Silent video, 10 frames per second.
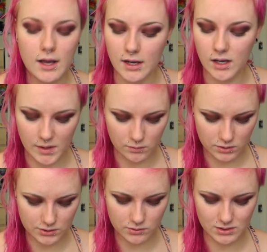Um, and we're
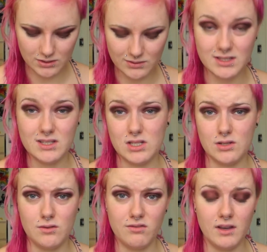just going to use this
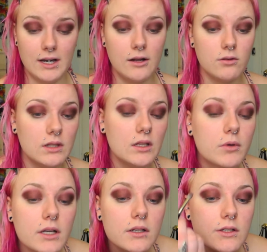to fade out the
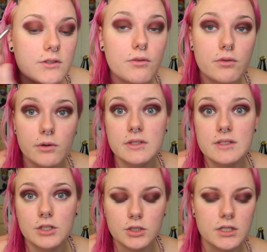burgundy, so throw this
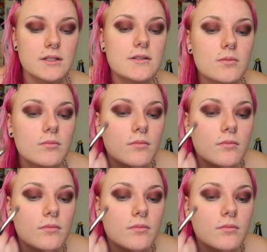in your crease.